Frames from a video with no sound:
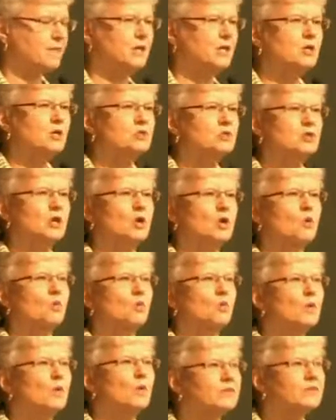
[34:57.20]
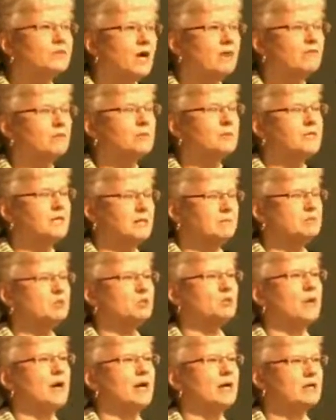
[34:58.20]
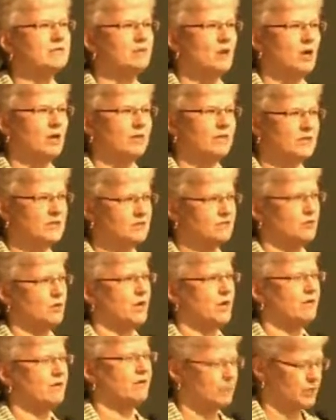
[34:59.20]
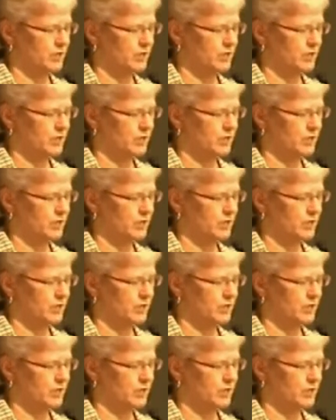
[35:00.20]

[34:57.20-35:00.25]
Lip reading: So the government keeps track of all of this for every